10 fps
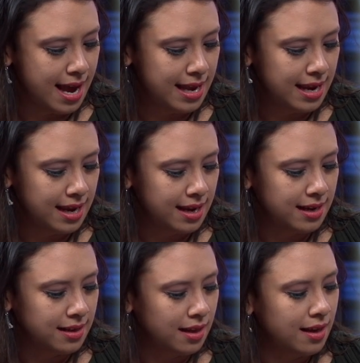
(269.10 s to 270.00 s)
Eh,
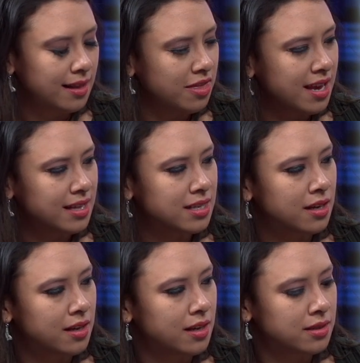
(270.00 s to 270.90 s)
I think it's
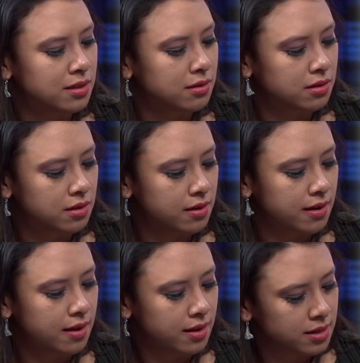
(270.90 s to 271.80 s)
a it's
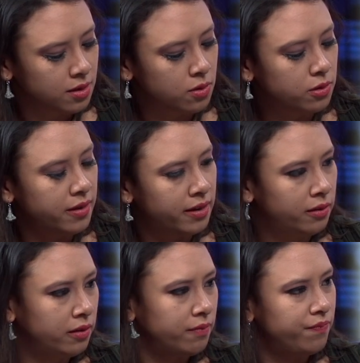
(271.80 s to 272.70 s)
it's a cool
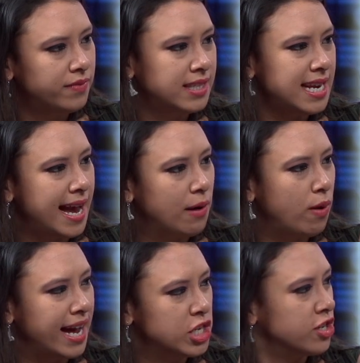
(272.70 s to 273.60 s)
little
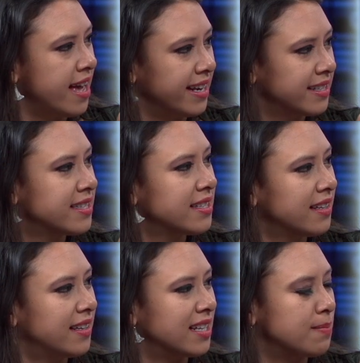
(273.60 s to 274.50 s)
DIY genetics
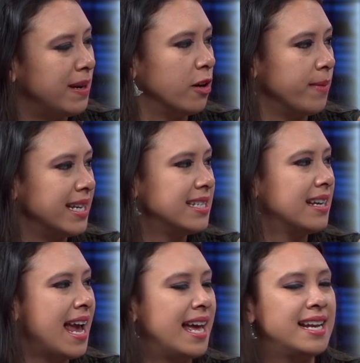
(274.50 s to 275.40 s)
experiment,
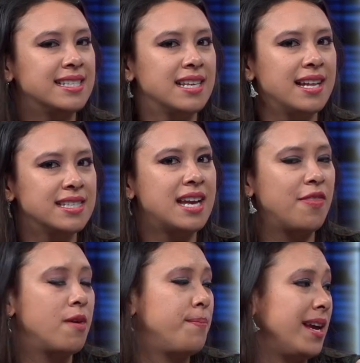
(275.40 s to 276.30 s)
yeah, and it's it. it's
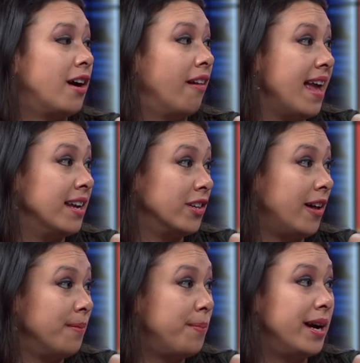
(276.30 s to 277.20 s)
not the be all end
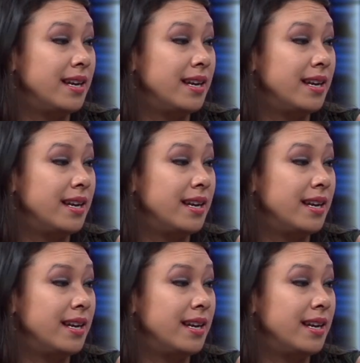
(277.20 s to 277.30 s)
all, but mm